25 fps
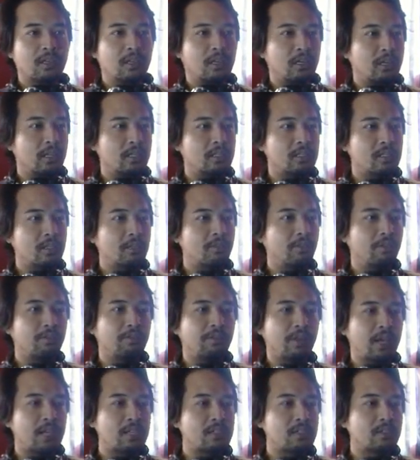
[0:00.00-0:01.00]
It's even
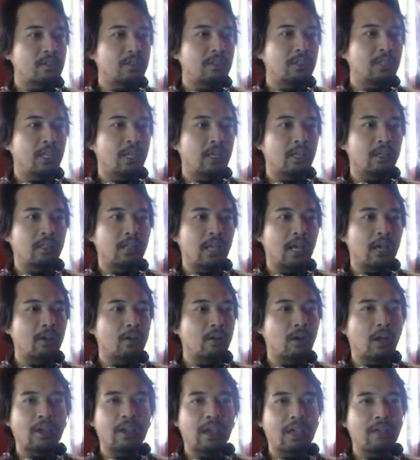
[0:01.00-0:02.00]
faster than, I
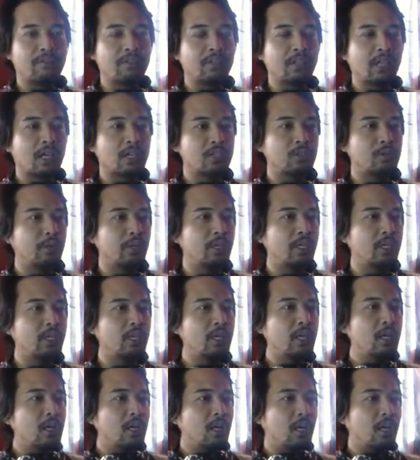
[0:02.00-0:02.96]
don't know, I haven't actually